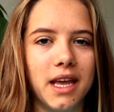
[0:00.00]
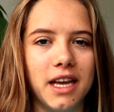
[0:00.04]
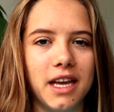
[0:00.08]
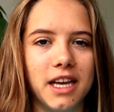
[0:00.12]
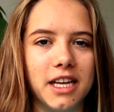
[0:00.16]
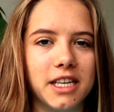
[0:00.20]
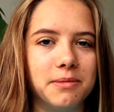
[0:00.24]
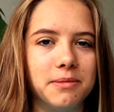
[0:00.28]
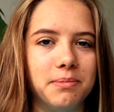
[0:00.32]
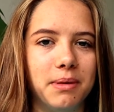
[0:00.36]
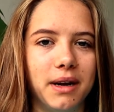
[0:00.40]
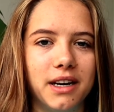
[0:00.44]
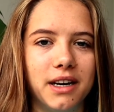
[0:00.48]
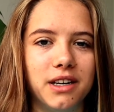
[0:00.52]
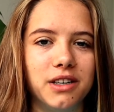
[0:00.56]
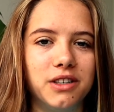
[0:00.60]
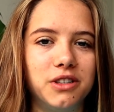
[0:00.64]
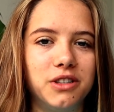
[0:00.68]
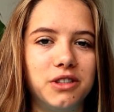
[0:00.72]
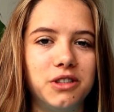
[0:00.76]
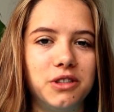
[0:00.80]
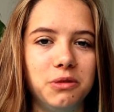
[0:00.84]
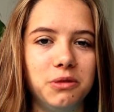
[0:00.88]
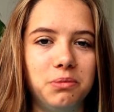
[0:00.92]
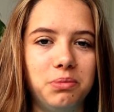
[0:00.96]
It's better
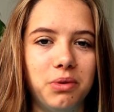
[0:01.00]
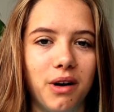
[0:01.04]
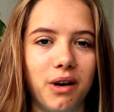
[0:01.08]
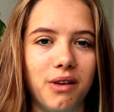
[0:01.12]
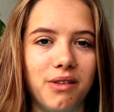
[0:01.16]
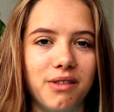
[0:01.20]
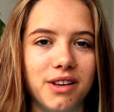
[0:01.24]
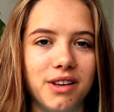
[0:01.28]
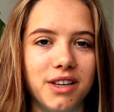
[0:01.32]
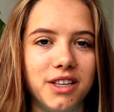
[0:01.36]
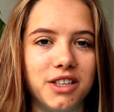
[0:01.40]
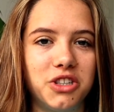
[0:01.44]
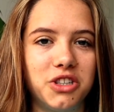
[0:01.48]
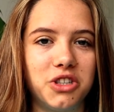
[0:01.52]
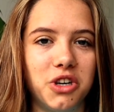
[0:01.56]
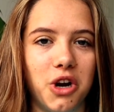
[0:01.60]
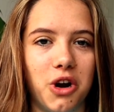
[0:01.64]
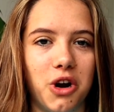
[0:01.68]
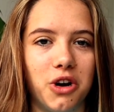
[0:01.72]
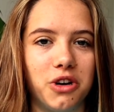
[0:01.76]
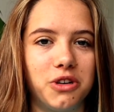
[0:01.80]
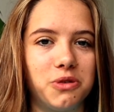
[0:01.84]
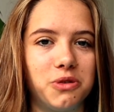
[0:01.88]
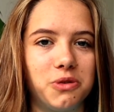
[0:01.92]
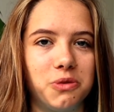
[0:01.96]
to probably
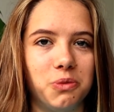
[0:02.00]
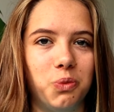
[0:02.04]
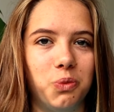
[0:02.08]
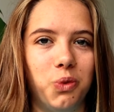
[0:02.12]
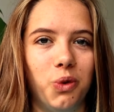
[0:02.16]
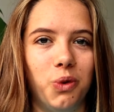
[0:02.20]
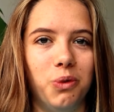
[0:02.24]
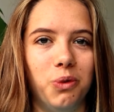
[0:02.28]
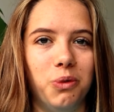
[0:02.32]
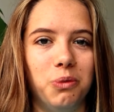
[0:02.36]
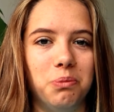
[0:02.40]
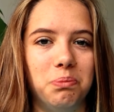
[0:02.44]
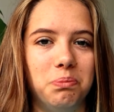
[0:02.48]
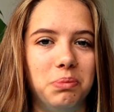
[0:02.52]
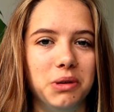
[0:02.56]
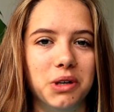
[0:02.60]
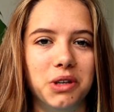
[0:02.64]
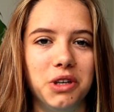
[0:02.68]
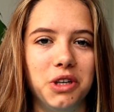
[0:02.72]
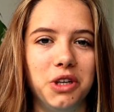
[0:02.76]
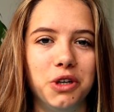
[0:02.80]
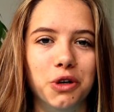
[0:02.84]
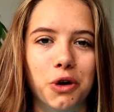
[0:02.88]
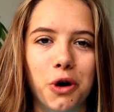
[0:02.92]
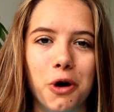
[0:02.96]
start
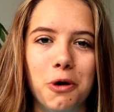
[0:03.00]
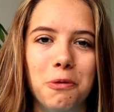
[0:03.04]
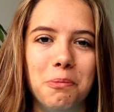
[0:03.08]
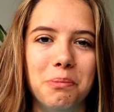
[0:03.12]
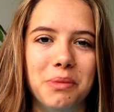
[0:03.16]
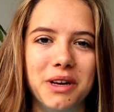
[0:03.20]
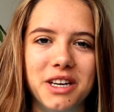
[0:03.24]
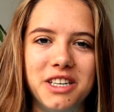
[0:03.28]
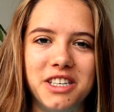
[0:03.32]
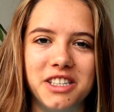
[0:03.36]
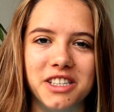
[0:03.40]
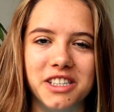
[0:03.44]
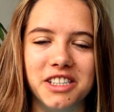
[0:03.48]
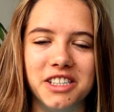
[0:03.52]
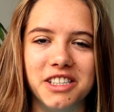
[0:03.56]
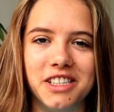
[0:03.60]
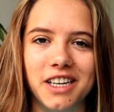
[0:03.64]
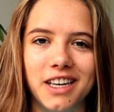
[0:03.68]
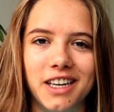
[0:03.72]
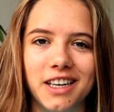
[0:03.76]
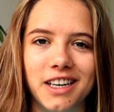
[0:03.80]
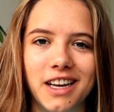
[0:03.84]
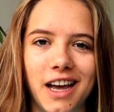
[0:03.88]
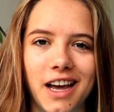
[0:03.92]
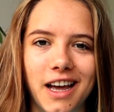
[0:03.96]
building your own business
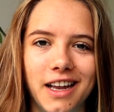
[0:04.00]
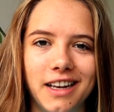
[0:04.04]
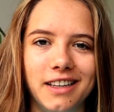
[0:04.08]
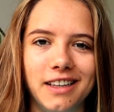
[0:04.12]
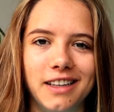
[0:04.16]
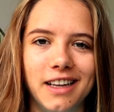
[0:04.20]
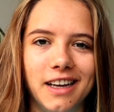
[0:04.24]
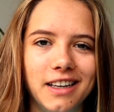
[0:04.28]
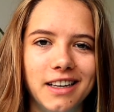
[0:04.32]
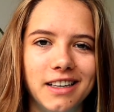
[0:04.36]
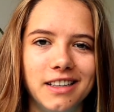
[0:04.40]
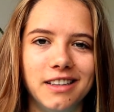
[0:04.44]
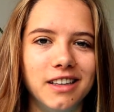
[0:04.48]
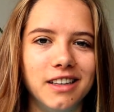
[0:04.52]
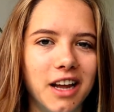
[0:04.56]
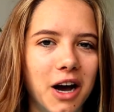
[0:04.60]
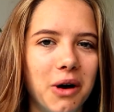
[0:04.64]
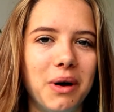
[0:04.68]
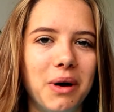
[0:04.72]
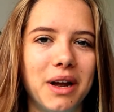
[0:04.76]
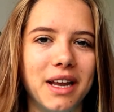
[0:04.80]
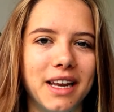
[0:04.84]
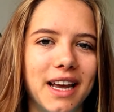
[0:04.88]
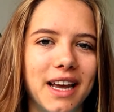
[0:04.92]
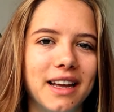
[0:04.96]
then. And now
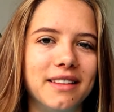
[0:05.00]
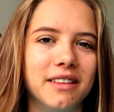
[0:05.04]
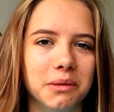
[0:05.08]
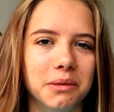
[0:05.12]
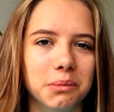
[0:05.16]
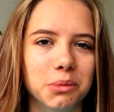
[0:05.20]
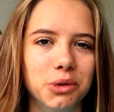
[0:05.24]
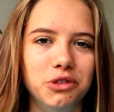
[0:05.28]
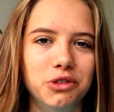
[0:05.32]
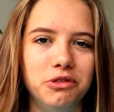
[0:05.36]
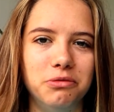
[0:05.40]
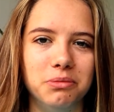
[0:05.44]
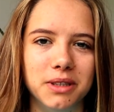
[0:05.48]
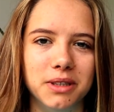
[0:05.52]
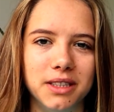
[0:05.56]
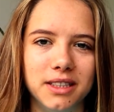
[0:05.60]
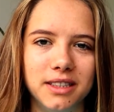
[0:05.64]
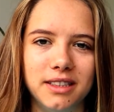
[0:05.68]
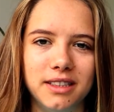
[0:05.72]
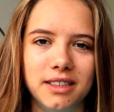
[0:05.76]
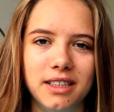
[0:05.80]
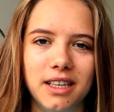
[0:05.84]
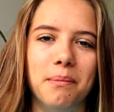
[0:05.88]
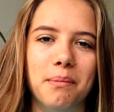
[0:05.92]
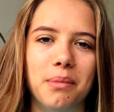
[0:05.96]
I get the
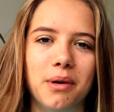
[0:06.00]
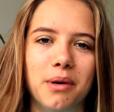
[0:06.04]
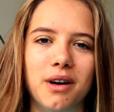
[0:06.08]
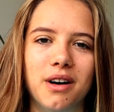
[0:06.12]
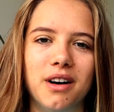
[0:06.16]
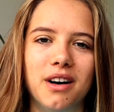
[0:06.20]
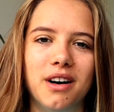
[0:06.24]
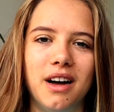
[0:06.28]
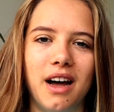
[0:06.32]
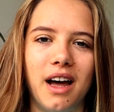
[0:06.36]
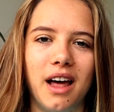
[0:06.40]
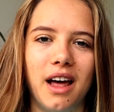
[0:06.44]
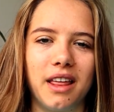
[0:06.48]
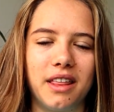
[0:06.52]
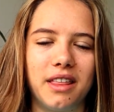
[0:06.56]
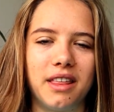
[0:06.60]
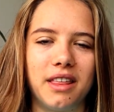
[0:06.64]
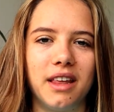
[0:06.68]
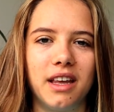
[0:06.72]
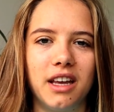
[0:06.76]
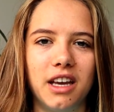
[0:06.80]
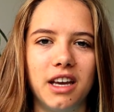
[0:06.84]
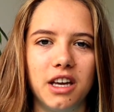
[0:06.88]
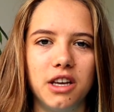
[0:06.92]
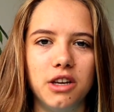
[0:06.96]
movement. But I
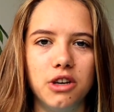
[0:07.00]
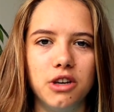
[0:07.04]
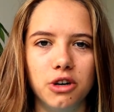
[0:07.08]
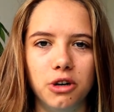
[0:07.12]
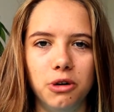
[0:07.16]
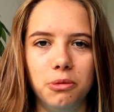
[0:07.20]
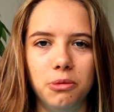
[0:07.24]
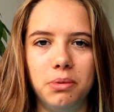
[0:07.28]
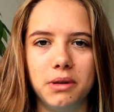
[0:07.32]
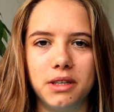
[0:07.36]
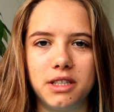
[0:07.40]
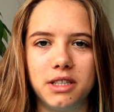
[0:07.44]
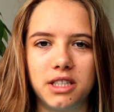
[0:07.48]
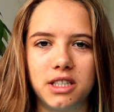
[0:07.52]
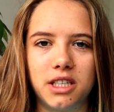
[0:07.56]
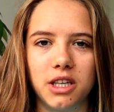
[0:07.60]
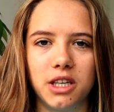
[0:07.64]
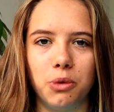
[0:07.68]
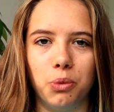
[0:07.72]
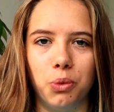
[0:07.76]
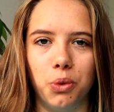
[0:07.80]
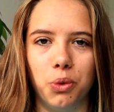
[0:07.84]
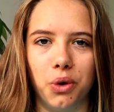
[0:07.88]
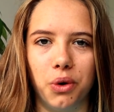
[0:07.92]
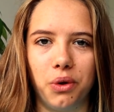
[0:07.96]
think in Europe it's
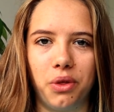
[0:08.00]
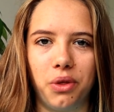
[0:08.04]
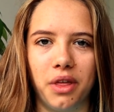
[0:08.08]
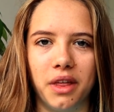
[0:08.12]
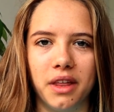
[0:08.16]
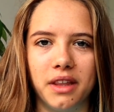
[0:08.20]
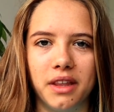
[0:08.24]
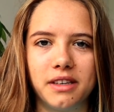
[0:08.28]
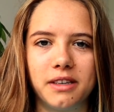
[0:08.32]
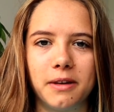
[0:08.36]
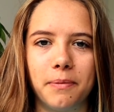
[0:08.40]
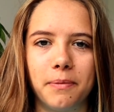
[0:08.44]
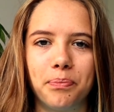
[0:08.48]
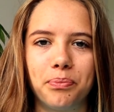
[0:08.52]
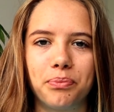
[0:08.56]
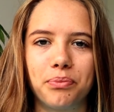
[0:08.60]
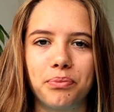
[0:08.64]
still worth it.